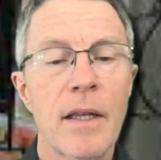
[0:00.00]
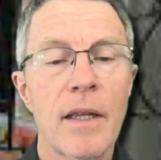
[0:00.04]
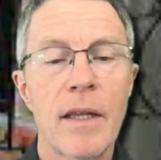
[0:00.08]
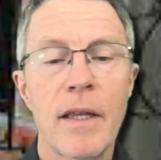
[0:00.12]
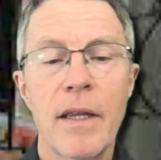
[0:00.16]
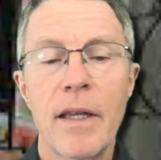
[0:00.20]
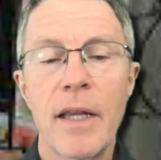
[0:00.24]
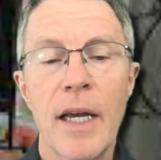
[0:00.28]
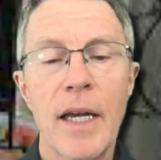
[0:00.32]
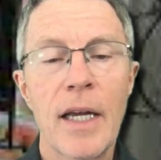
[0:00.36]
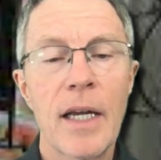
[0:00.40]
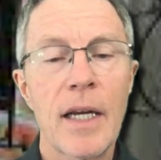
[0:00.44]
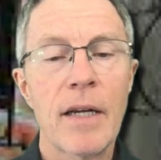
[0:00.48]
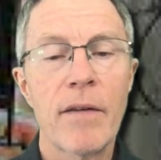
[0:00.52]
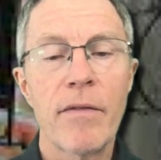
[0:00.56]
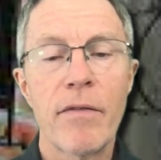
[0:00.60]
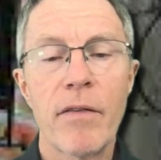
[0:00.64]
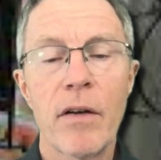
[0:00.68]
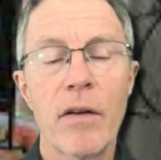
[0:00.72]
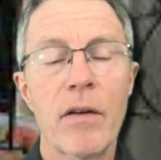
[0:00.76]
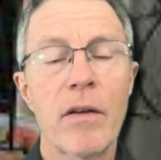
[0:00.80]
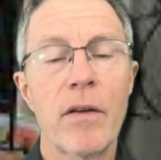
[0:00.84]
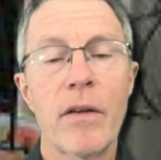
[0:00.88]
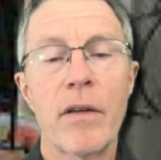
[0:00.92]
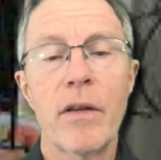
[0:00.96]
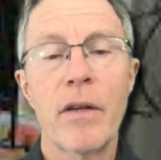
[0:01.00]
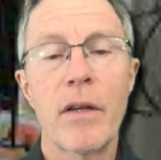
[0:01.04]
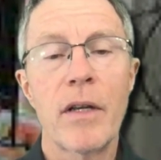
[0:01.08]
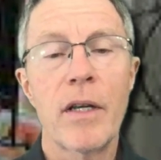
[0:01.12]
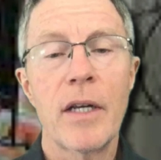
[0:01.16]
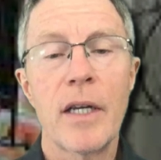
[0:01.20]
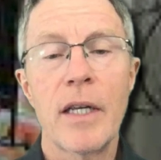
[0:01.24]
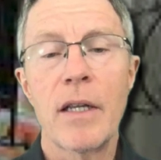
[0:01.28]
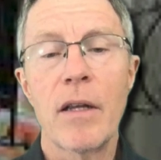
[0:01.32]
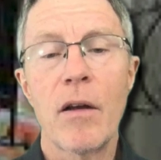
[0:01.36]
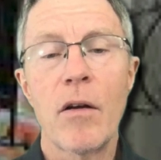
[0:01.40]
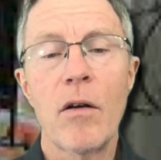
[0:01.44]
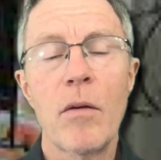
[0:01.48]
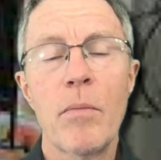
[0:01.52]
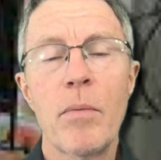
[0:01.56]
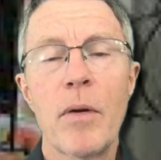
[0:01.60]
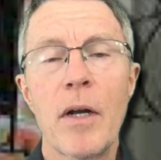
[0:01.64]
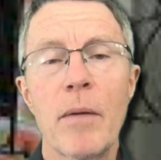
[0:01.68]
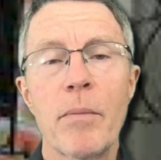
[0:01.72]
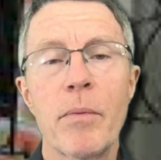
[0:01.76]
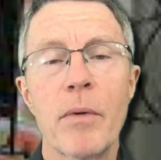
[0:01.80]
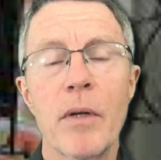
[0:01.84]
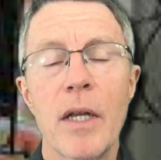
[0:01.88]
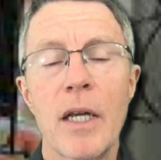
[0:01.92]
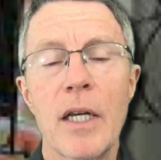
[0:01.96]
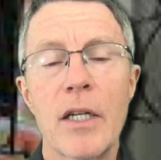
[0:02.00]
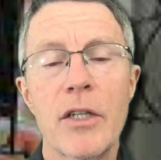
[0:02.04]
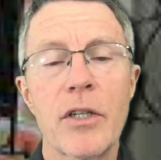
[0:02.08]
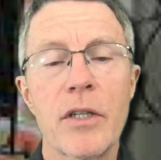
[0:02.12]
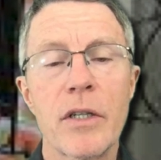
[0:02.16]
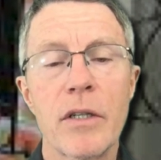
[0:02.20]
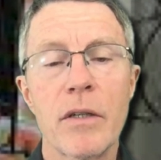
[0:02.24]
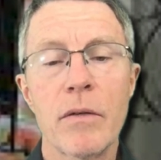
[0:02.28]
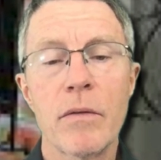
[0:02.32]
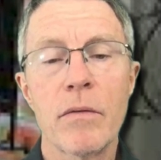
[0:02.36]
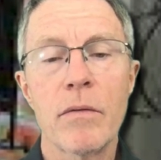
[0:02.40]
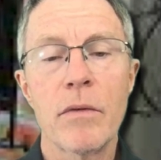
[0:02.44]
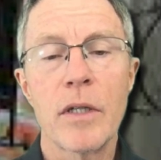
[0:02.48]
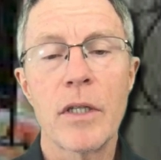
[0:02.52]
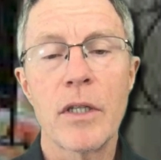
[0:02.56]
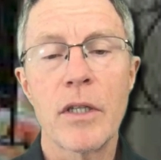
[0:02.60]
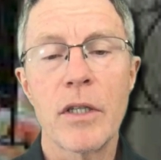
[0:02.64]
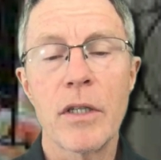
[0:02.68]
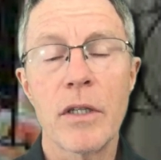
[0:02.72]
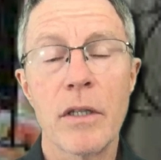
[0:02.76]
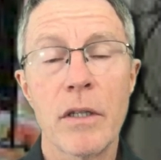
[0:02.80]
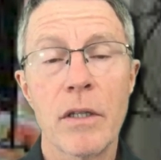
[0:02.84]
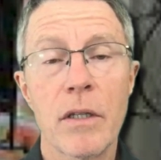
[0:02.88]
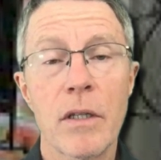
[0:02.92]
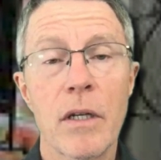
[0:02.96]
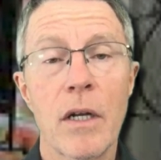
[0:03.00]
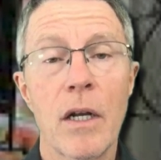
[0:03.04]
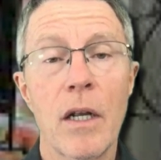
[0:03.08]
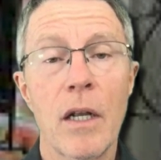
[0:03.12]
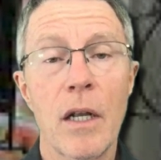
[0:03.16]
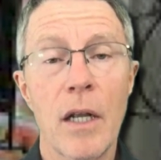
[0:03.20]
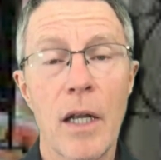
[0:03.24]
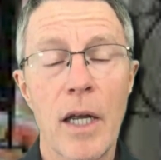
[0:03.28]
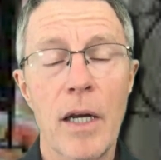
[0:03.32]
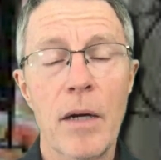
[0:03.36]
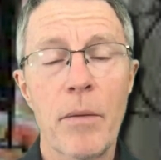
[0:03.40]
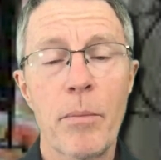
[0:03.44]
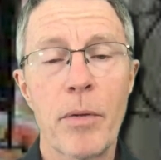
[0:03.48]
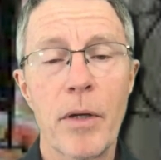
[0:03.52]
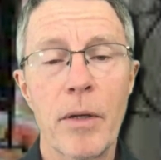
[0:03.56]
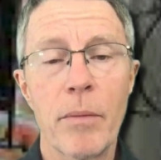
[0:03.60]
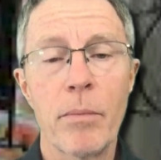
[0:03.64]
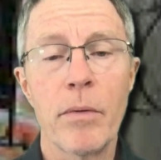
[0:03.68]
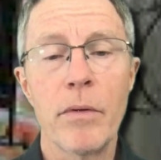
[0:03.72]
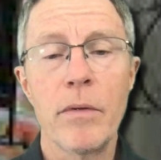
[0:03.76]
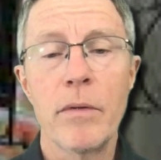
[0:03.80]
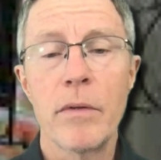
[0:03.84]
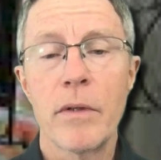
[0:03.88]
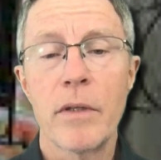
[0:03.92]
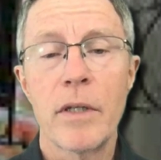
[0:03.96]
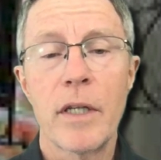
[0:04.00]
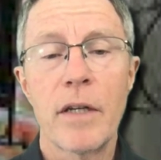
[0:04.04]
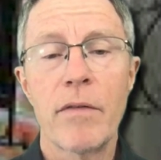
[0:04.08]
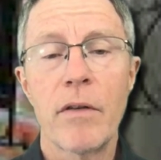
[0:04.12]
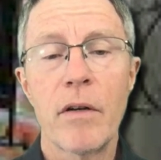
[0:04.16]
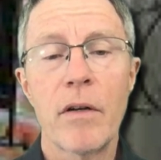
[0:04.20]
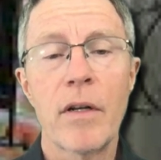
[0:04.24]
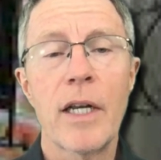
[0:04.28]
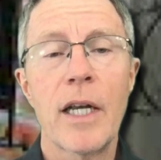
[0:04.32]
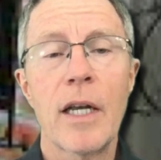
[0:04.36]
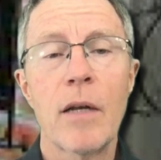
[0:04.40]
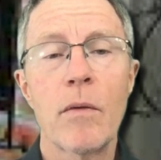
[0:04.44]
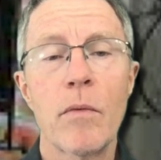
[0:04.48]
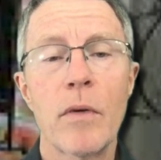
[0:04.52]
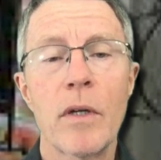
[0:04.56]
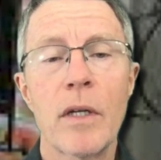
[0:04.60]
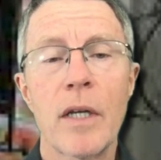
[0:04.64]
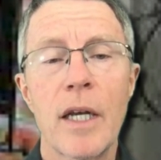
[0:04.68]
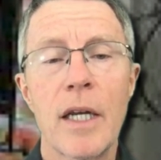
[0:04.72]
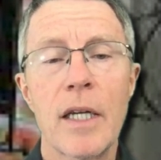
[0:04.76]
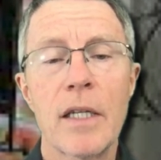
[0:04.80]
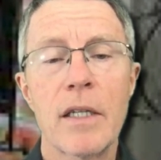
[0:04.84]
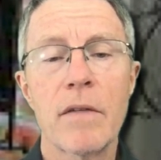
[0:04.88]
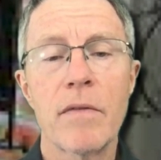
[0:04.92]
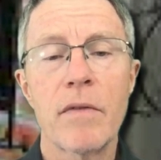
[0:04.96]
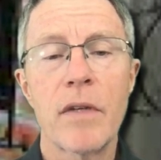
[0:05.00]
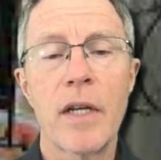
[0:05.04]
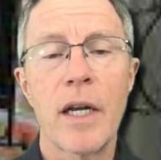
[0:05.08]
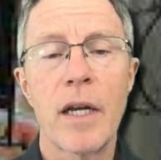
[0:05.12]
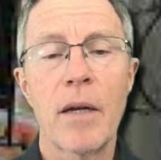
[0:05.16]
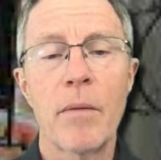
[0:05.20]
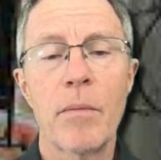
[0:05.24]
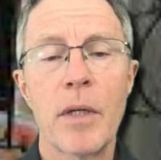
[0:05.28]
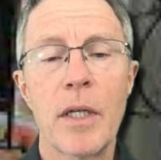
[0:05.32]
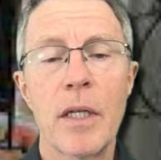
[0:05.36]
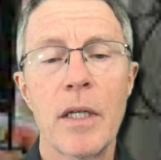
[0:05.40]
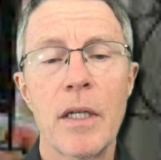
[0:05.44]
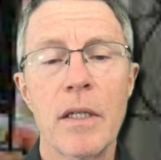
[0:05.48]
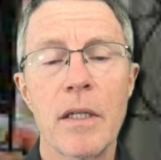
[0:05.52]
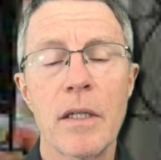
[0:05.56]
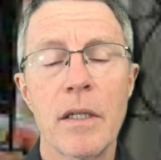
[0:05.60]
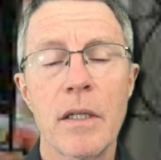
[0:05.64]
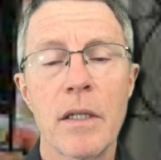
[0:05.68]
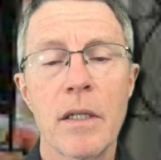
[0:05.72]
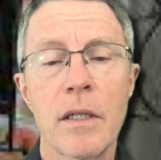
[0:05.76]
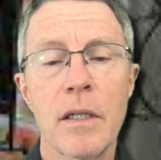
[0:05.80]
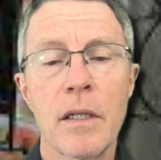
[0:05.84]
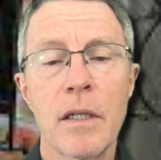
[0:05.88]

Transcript: they've, in the whole population, which is a lot of people, they've only had one case of diabetes,